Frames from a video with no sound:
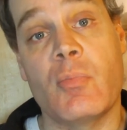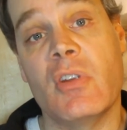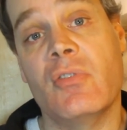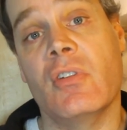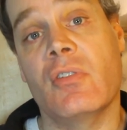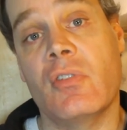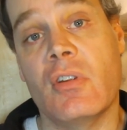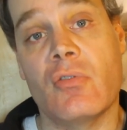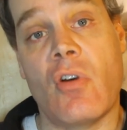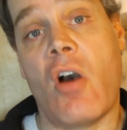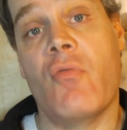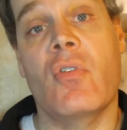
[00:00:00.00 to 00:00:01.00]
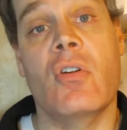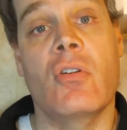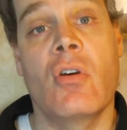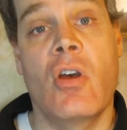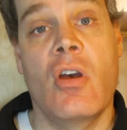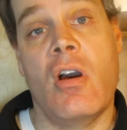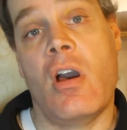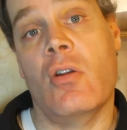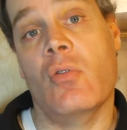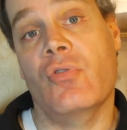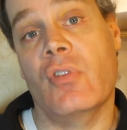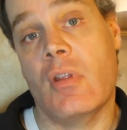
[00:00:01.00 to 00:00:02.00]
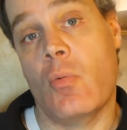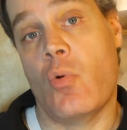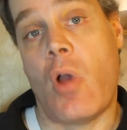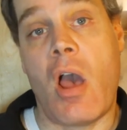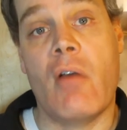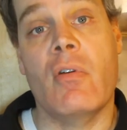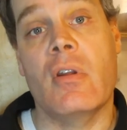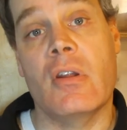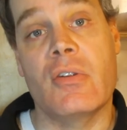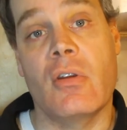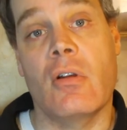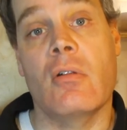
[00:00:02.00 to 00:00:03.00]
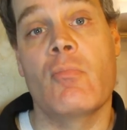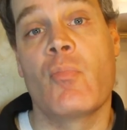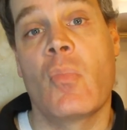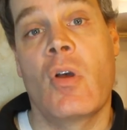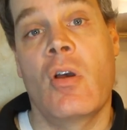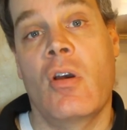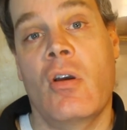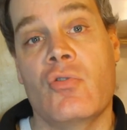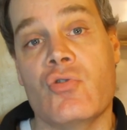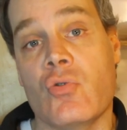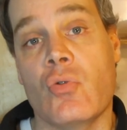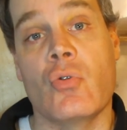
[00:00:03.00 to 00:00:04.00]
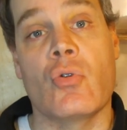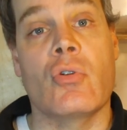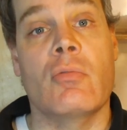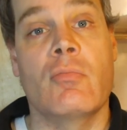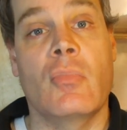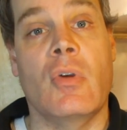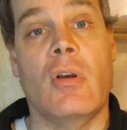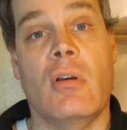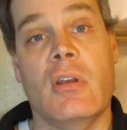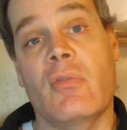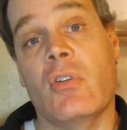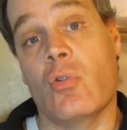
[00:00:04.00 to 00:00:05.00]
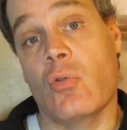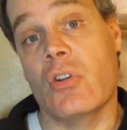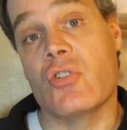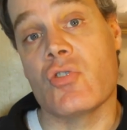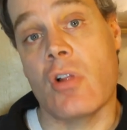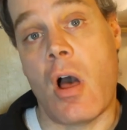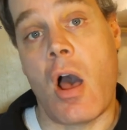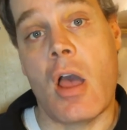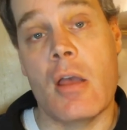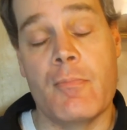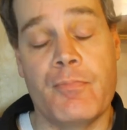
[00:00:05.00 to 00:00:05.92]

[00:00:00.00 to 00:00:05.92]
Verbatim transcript: BCCs often, I don't see them gravid until June or even early July.